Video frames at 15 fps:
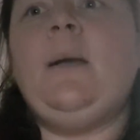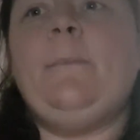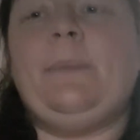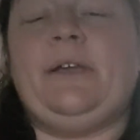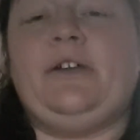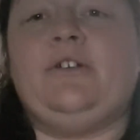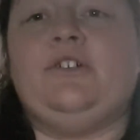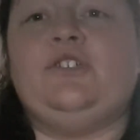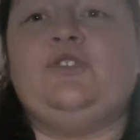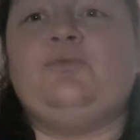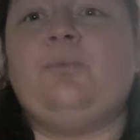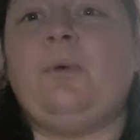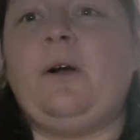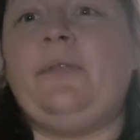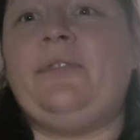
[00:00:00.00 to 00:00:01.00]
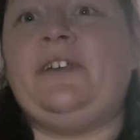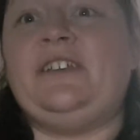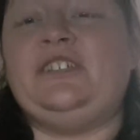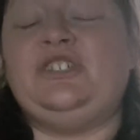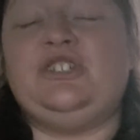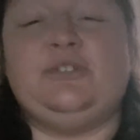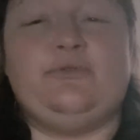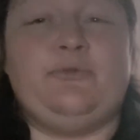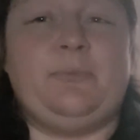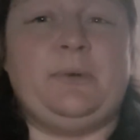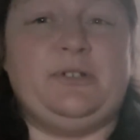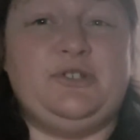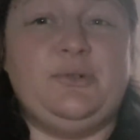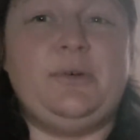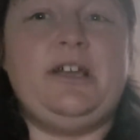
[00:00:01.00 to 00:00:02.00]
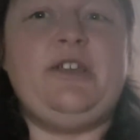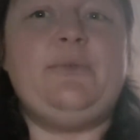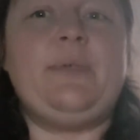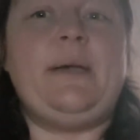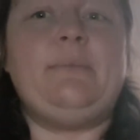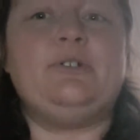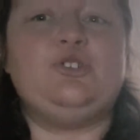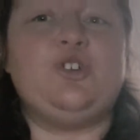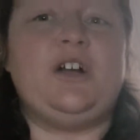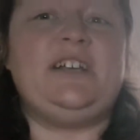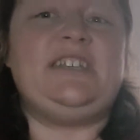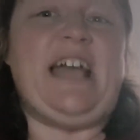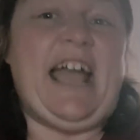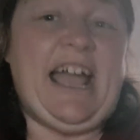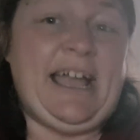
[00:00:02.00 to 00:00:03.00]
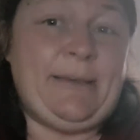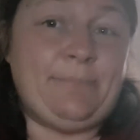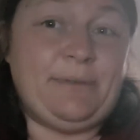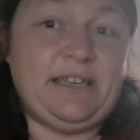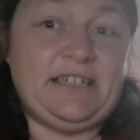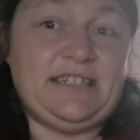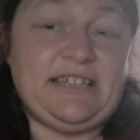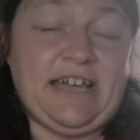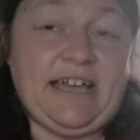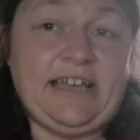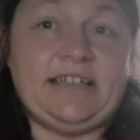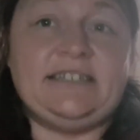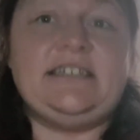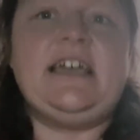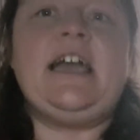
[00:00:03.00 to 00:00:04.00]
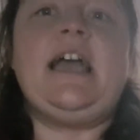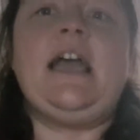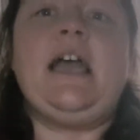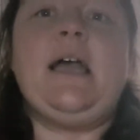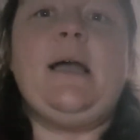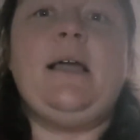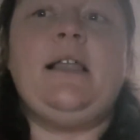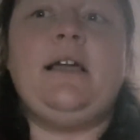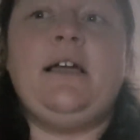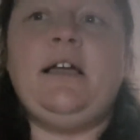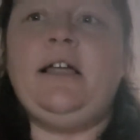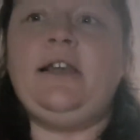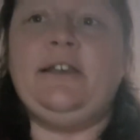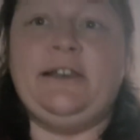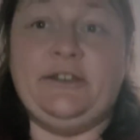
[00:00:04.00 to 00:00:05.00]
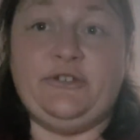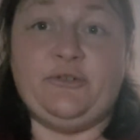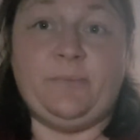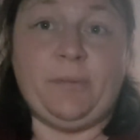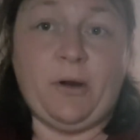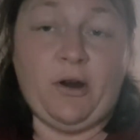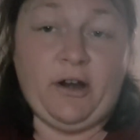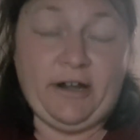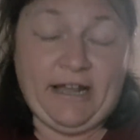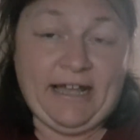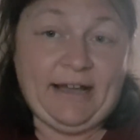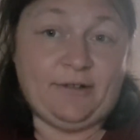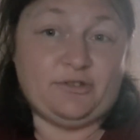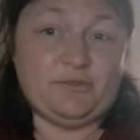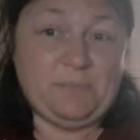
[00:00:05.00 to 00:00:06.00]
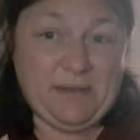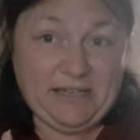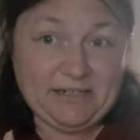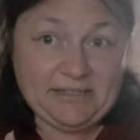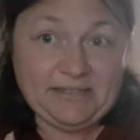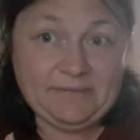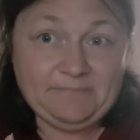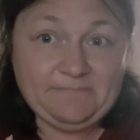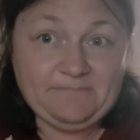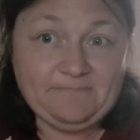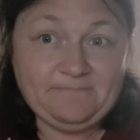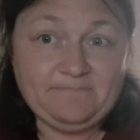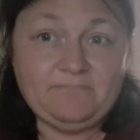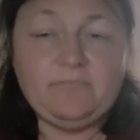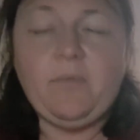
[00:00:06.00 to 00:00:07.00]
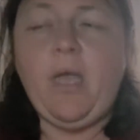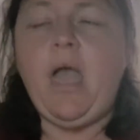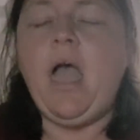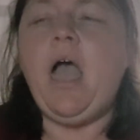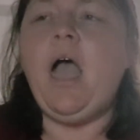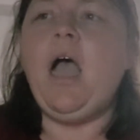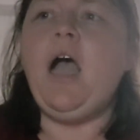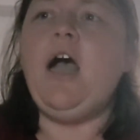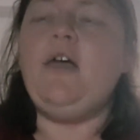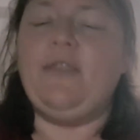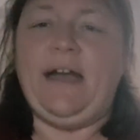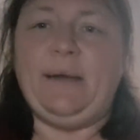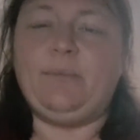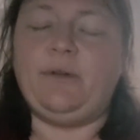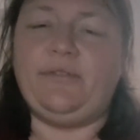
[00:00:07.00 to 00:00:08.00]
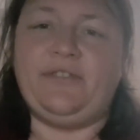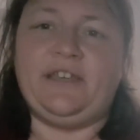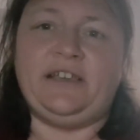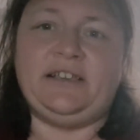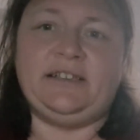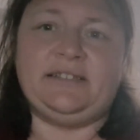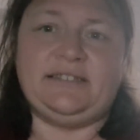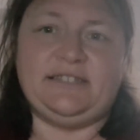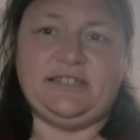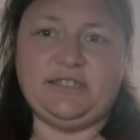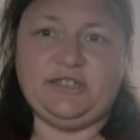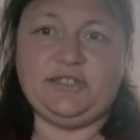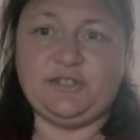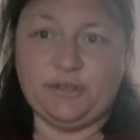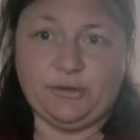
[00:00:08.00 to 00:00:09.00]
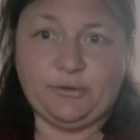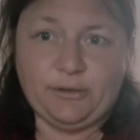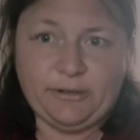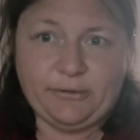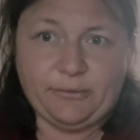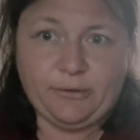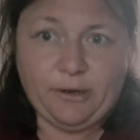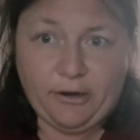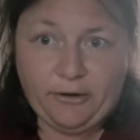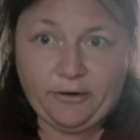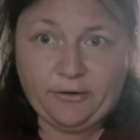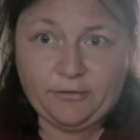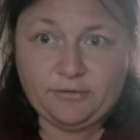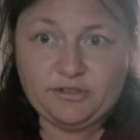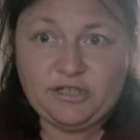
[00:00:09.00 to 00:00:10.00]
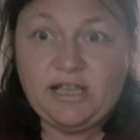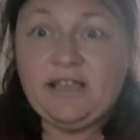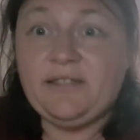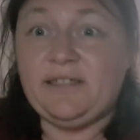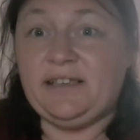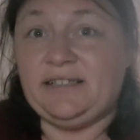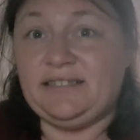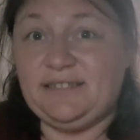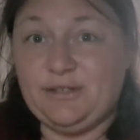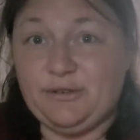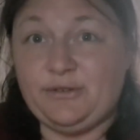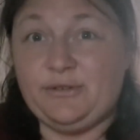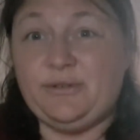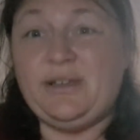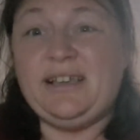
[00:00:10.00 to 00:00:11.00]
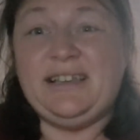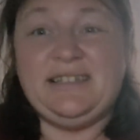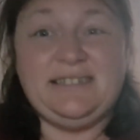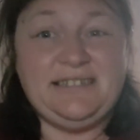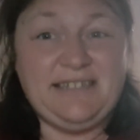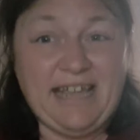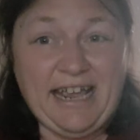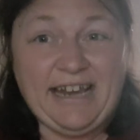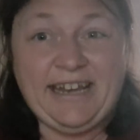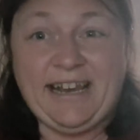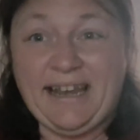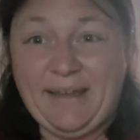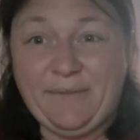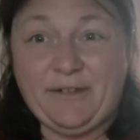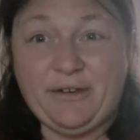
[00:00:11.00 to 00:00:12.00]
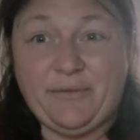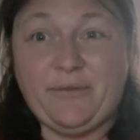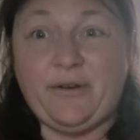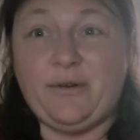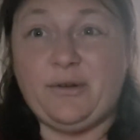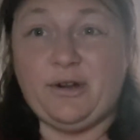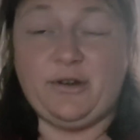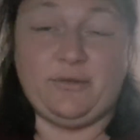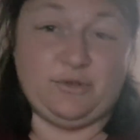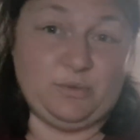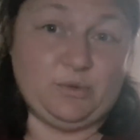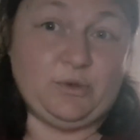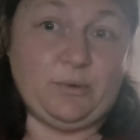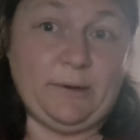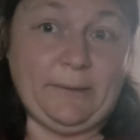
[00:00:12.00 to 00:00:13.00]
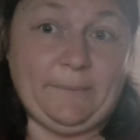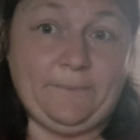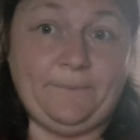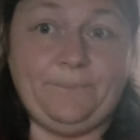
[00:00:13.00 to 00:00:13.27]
Because what these children were doing, they were trying to amputate little Brian Howe's penis. That's what these two little girls, these two 10, 11-year-old girls were doing.